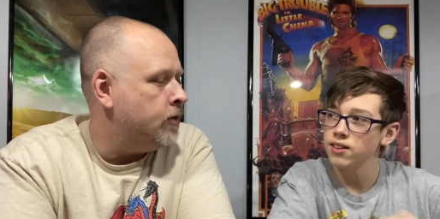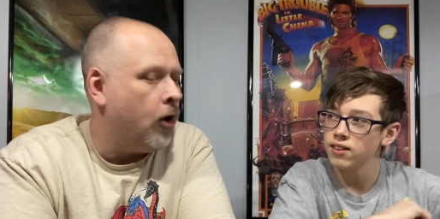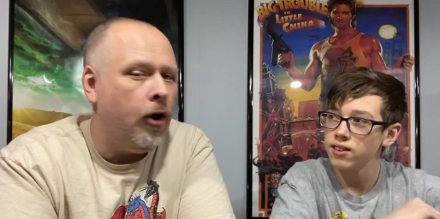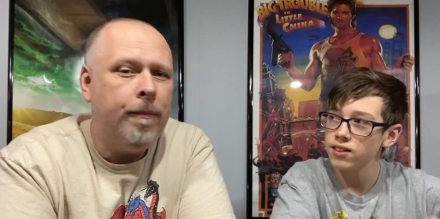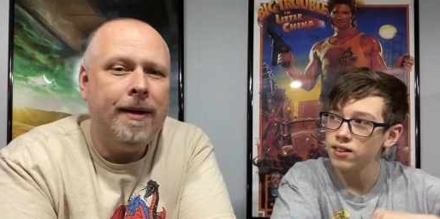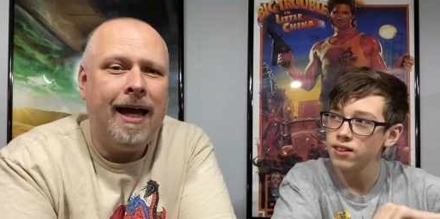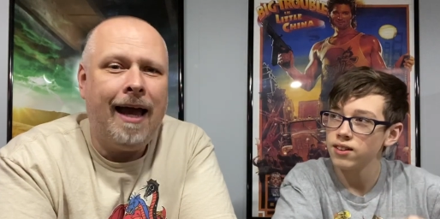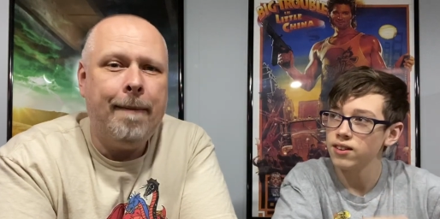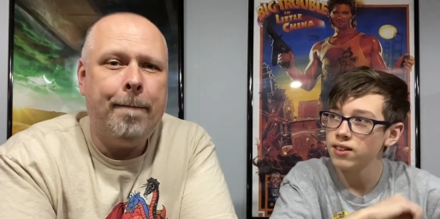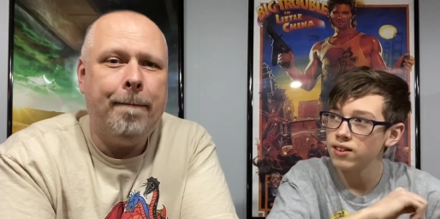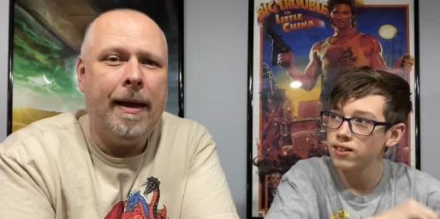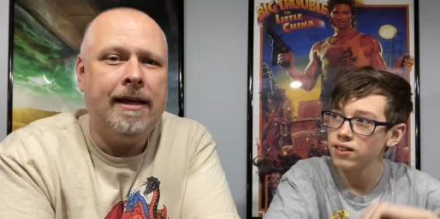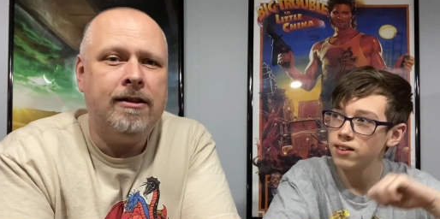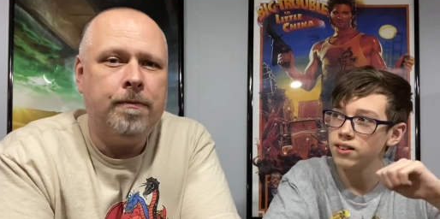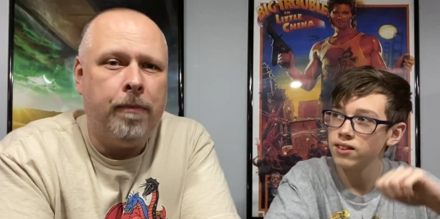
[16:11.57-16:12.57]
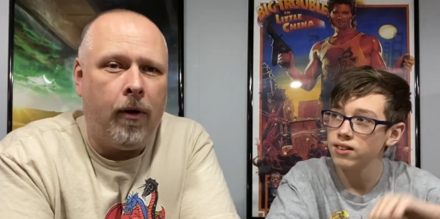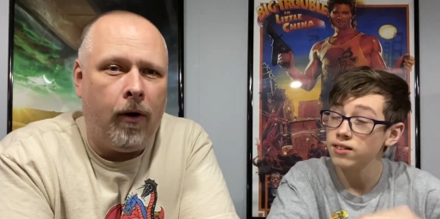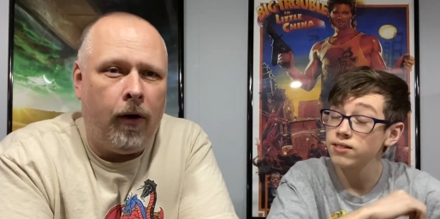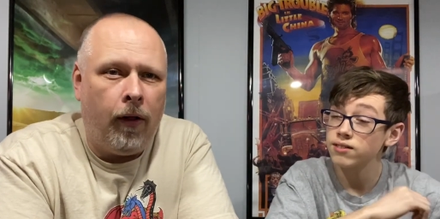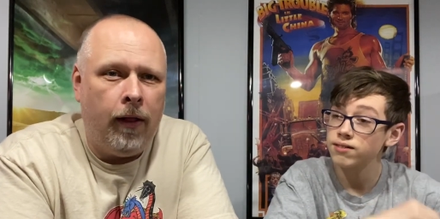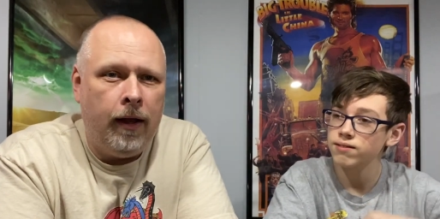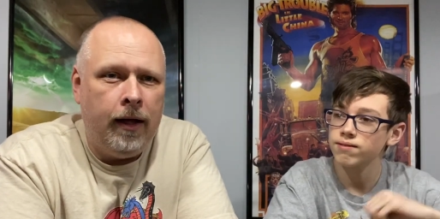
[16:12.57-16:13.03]
Speaker 1: R B I
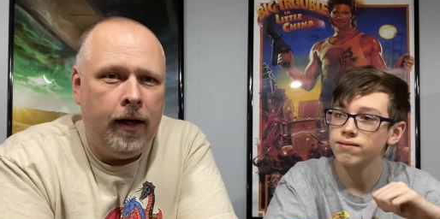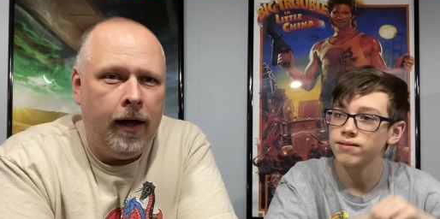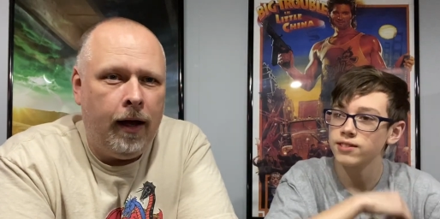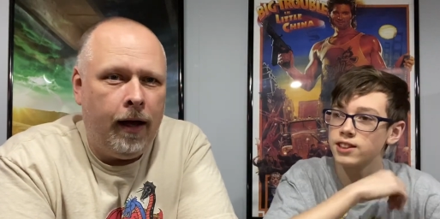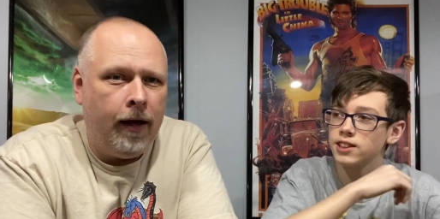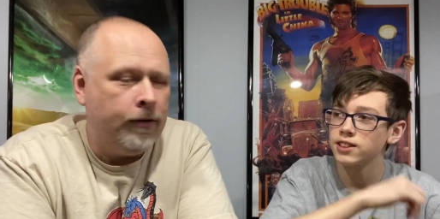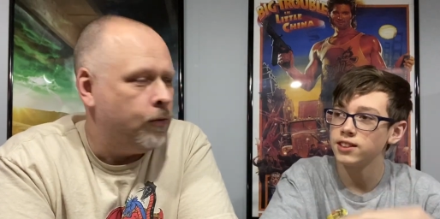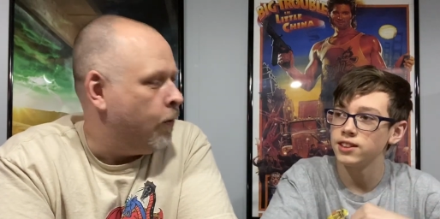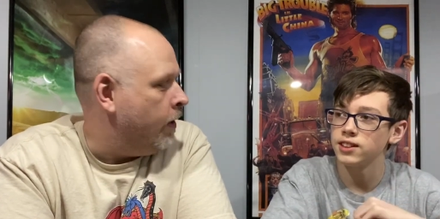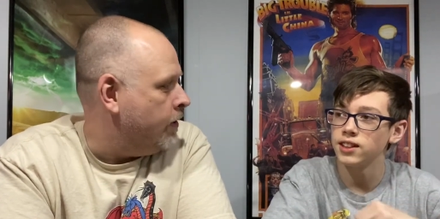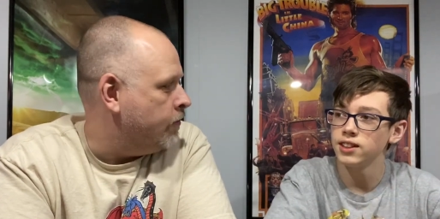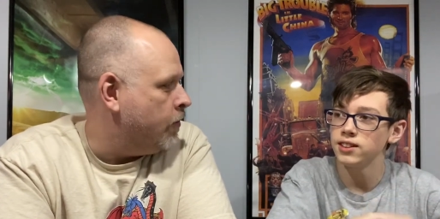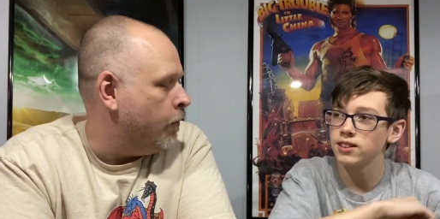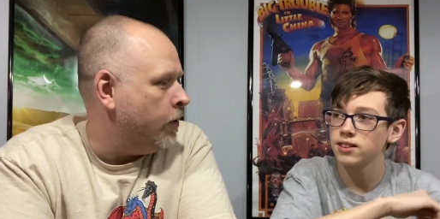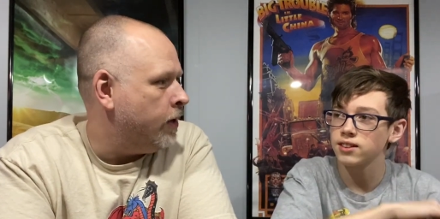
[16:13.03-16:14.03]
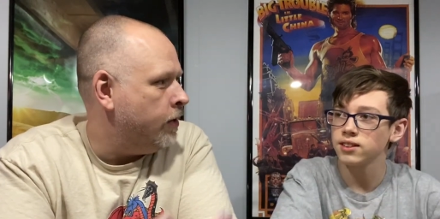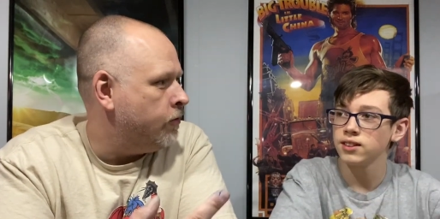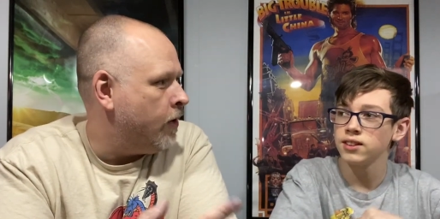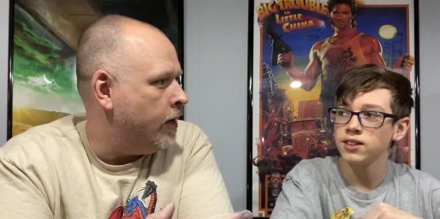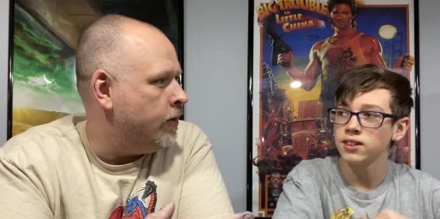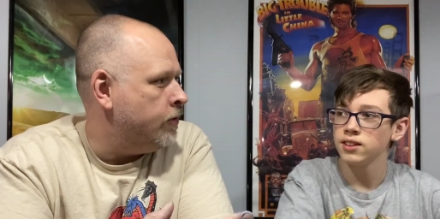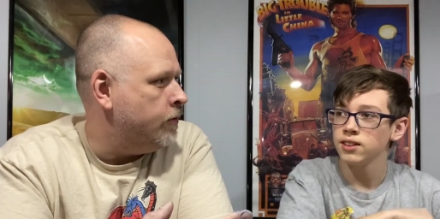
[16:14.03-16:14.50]
Baseball uh, twenty. So we're going
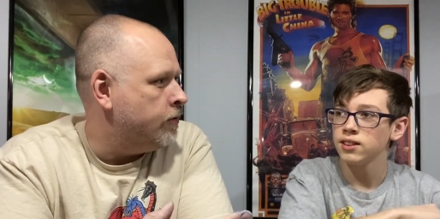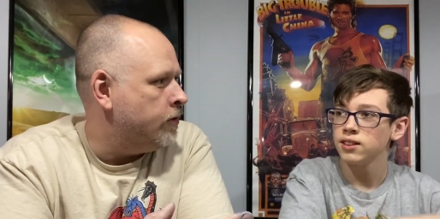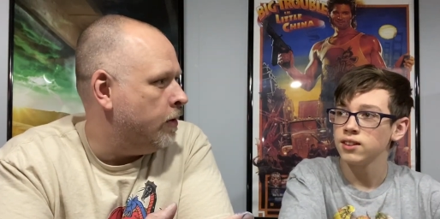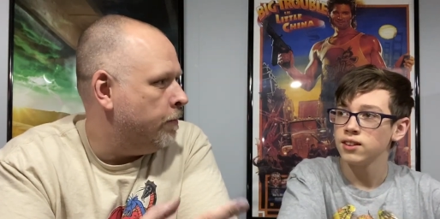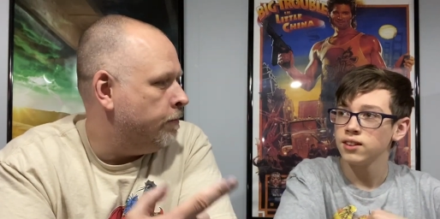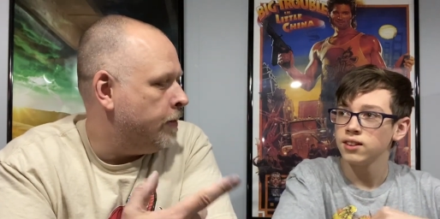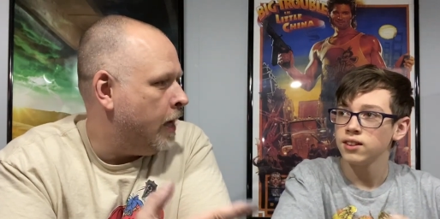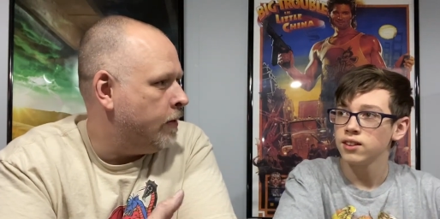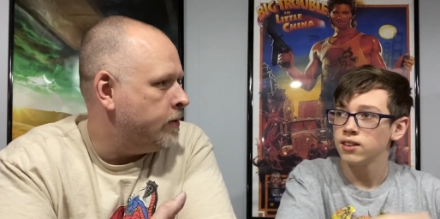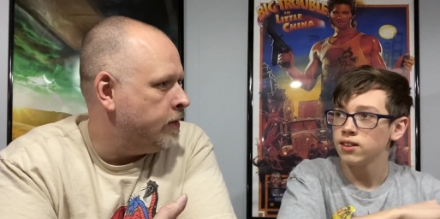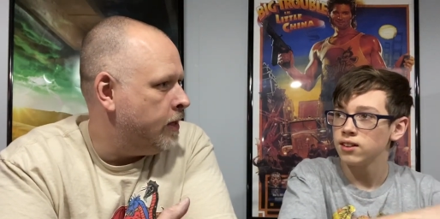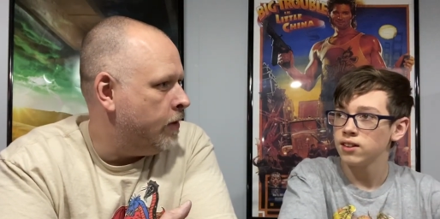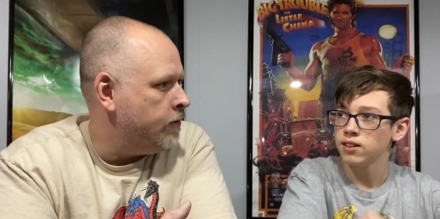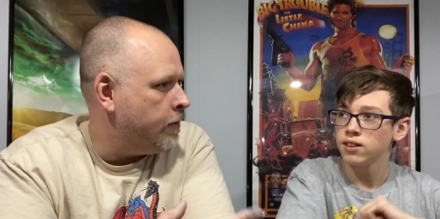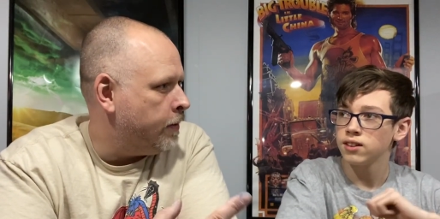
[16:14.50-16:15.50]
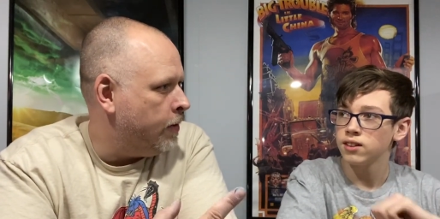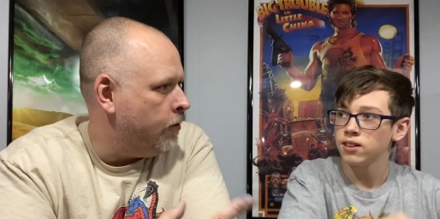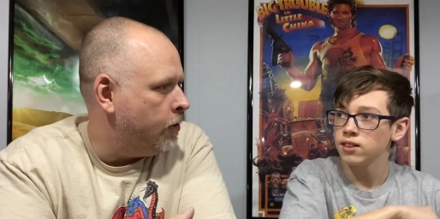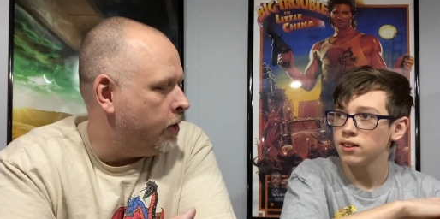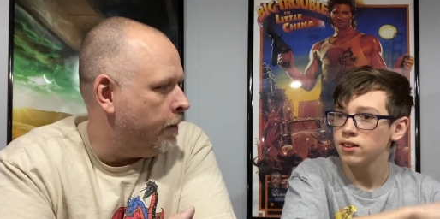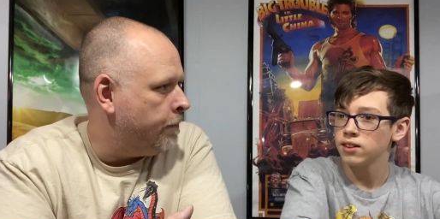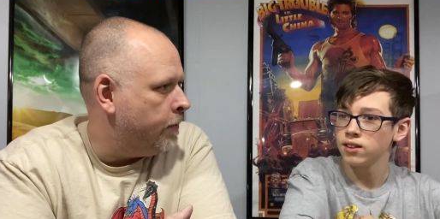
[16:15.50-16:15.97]
to try to do some downstairs. I'm going to
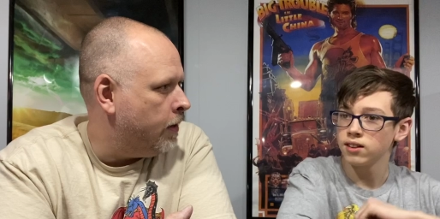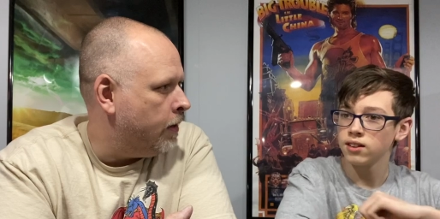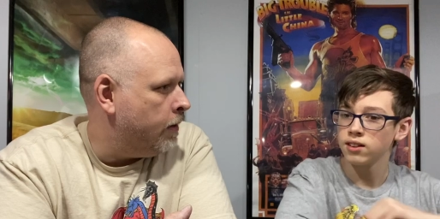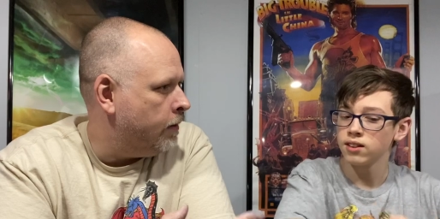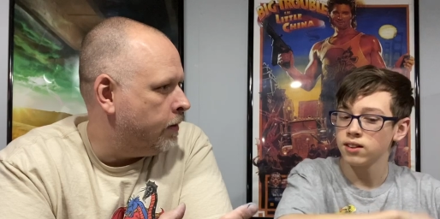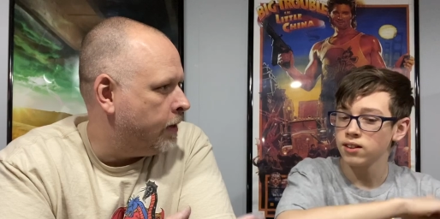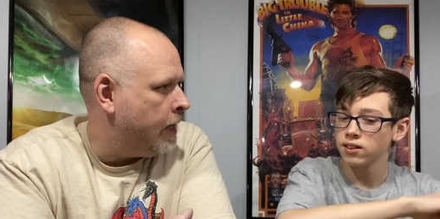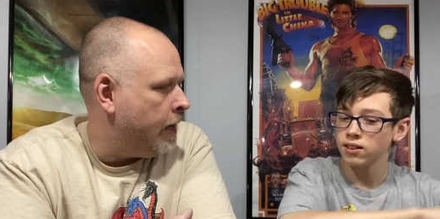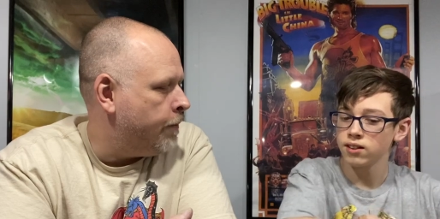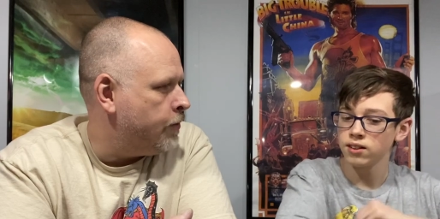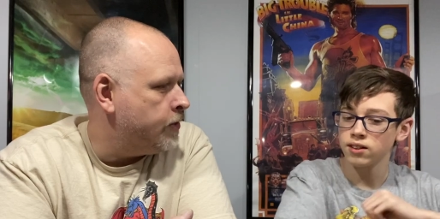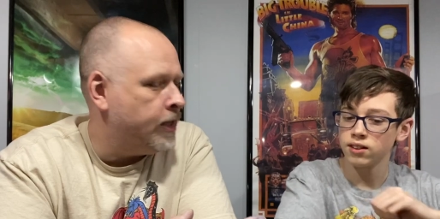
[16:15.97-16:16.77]
hook up the, the cameras